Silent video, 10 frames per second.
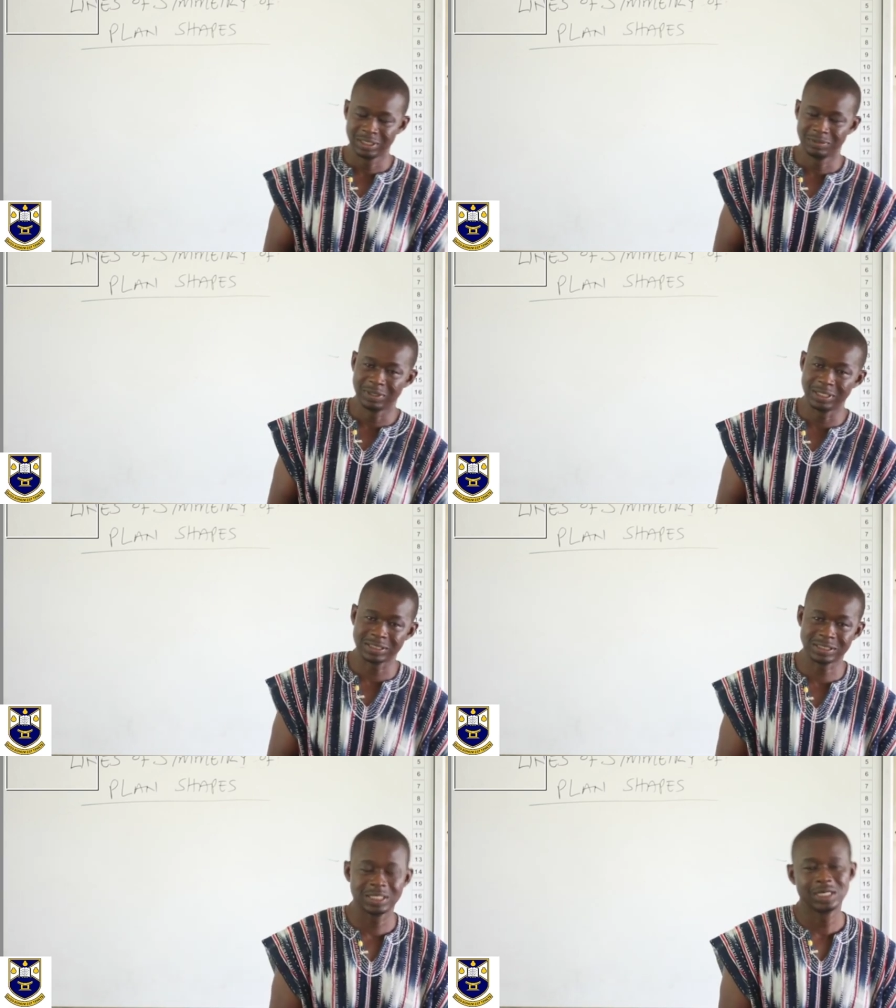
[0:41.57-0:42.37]

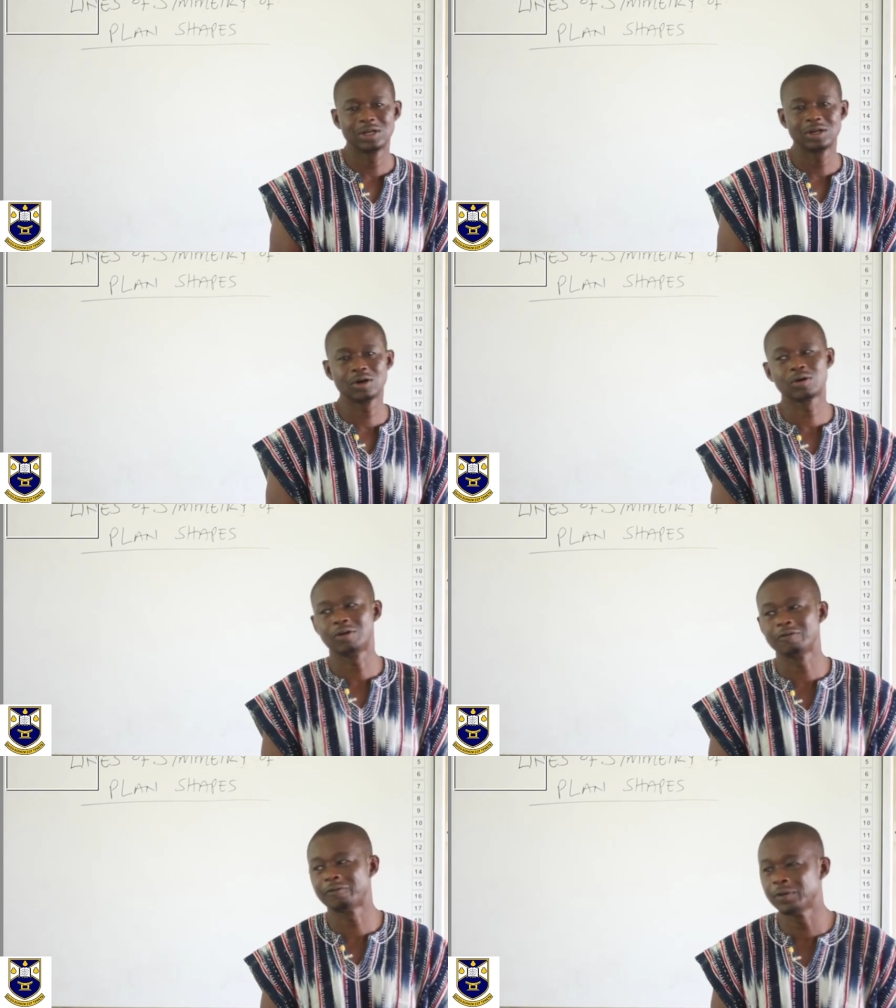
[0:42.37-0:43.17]
Please, don't
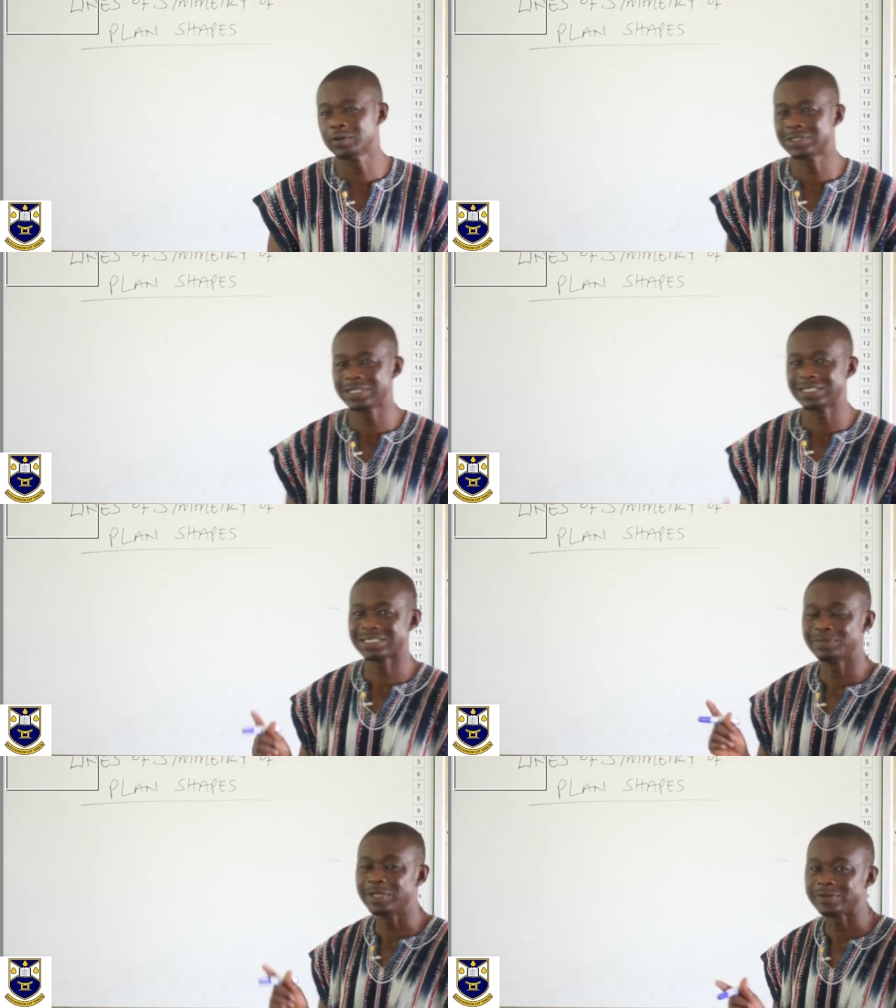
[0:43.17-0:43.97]
confuse this
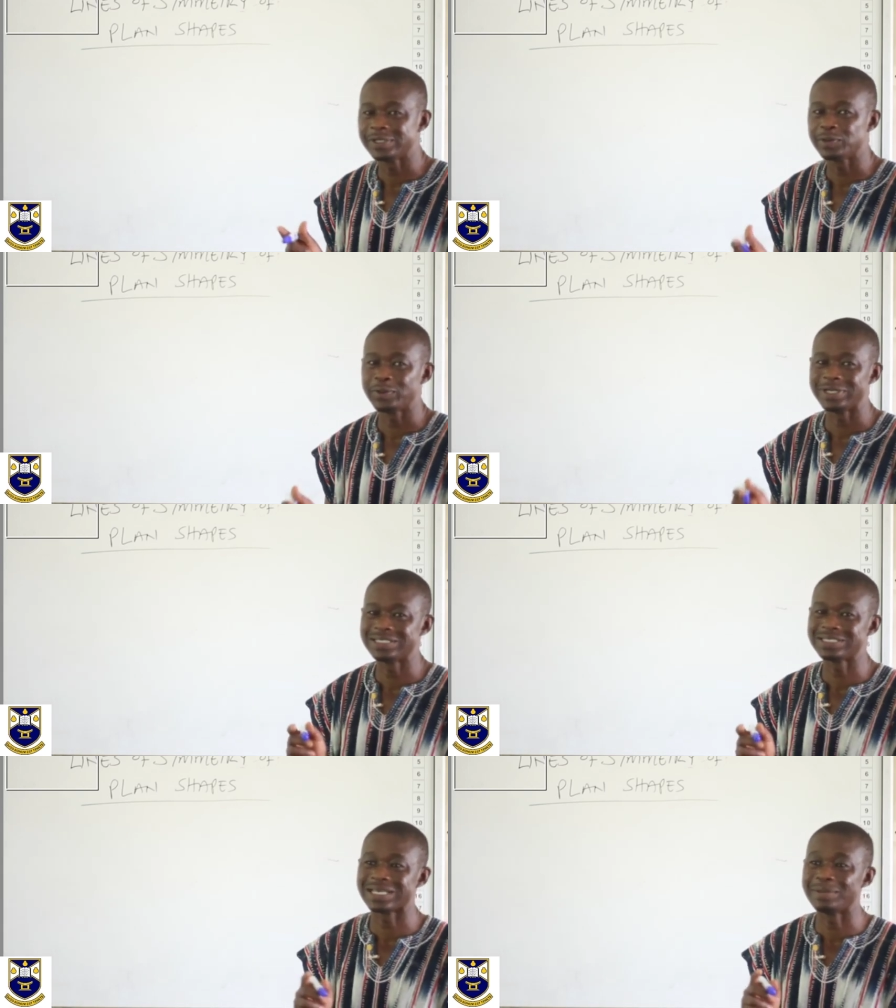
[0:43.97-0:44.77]
symmetry with
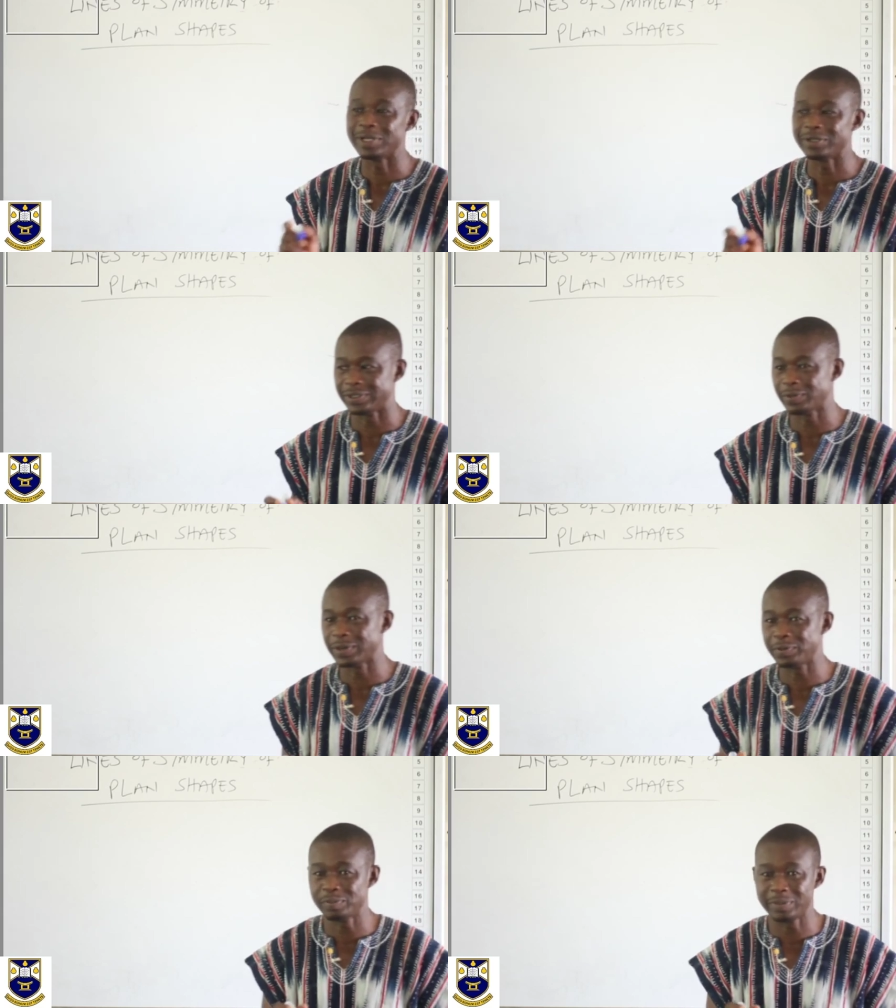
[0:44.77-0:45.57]
cemetery
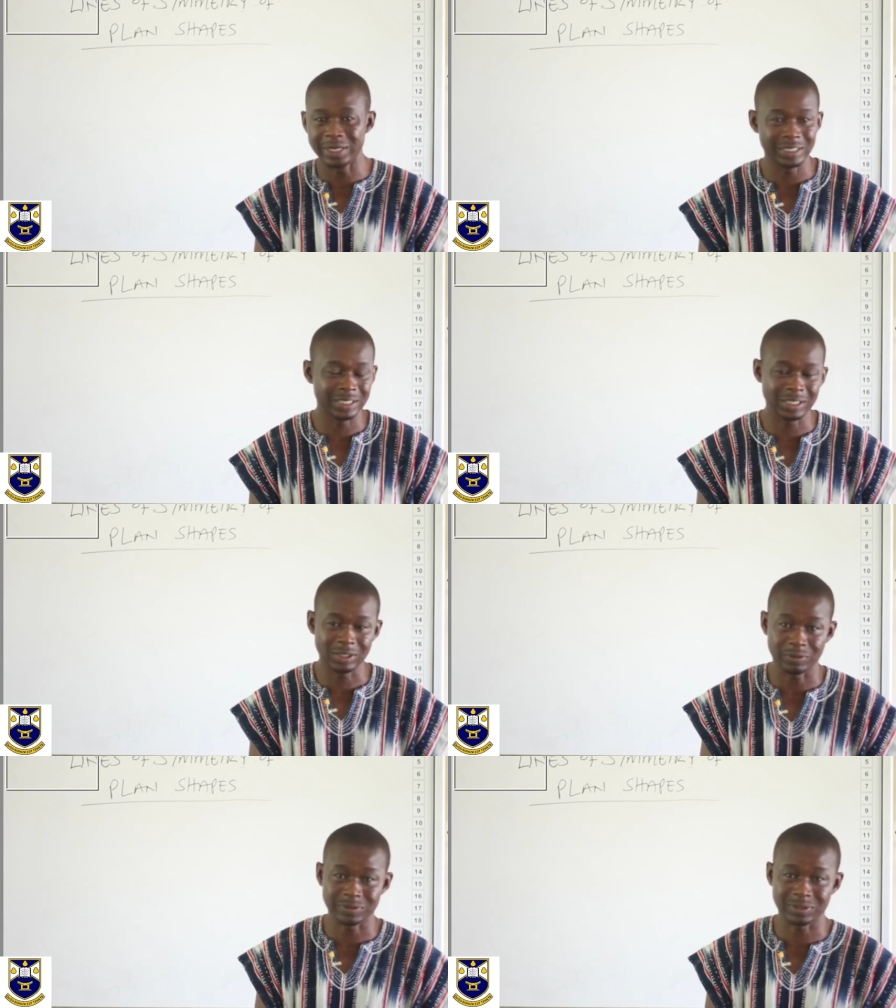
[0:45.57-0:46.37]
where we bury
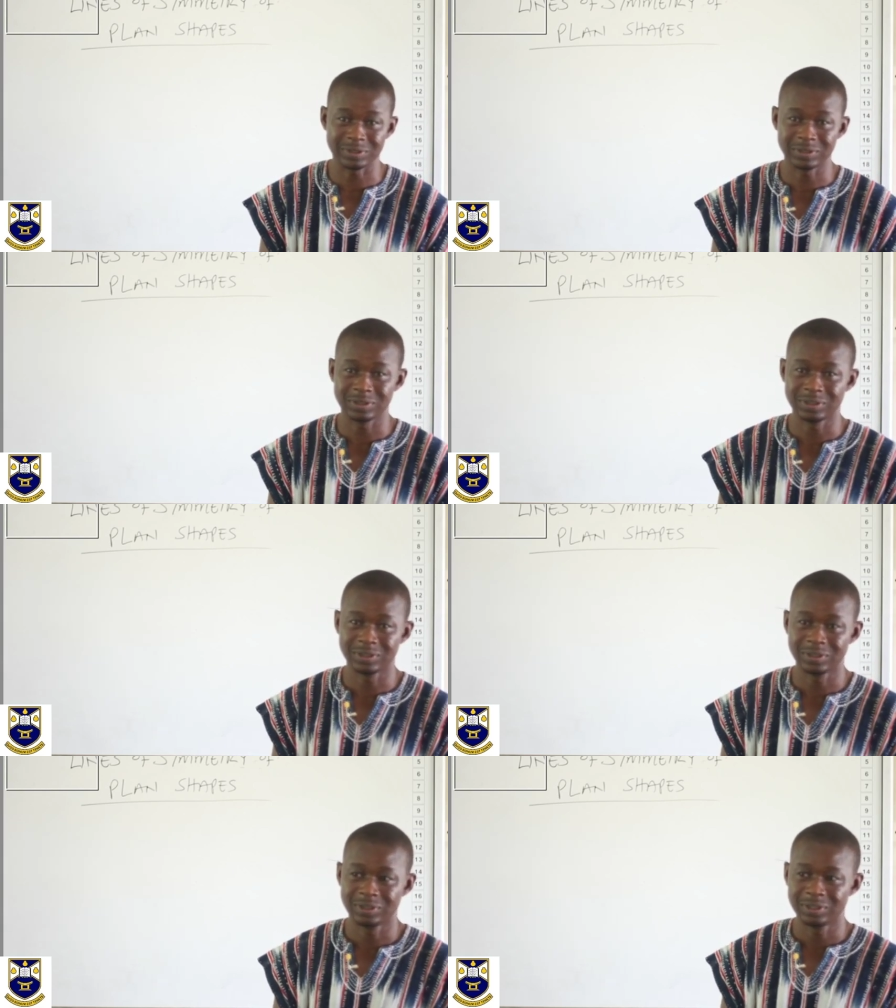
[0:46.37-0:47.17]
corpses.
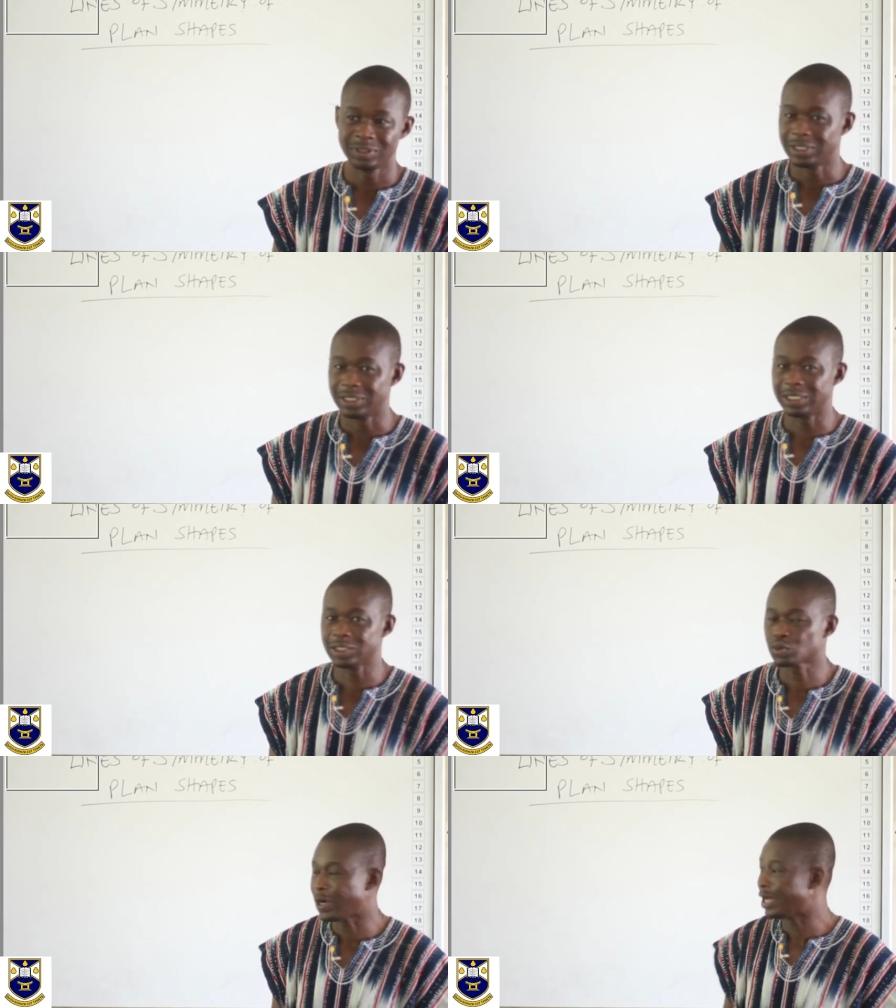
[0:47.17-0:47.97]

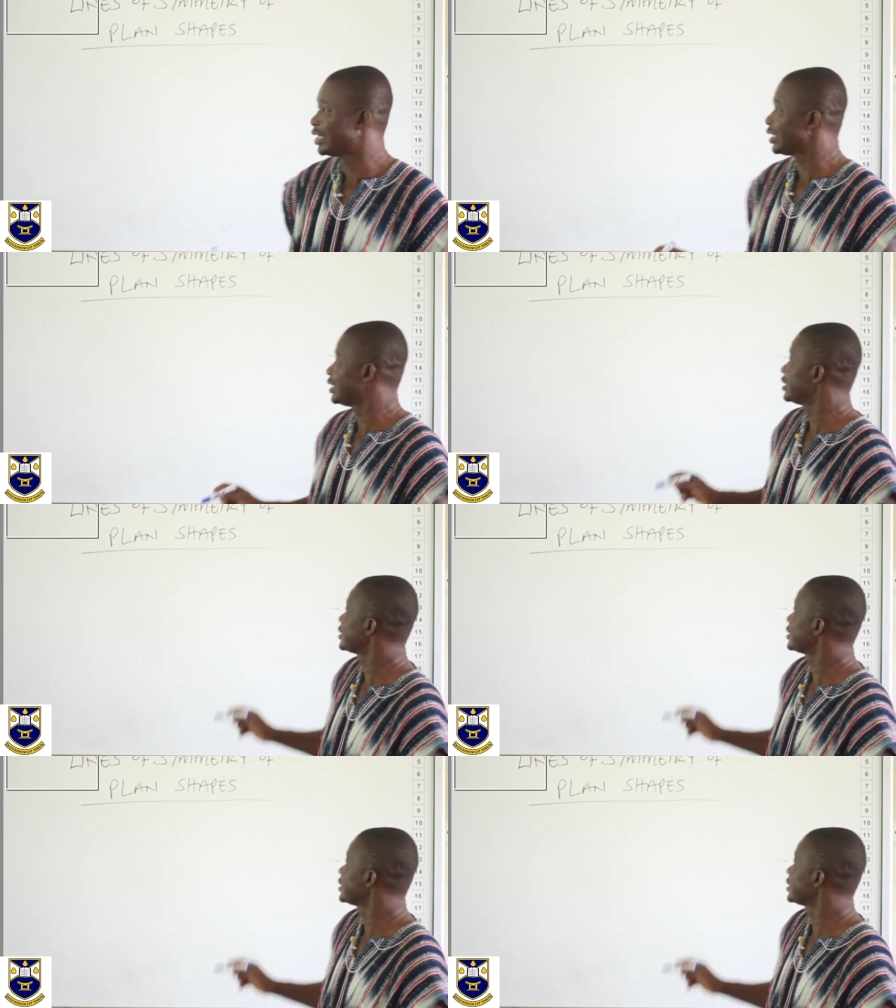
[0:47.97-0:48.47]
This one is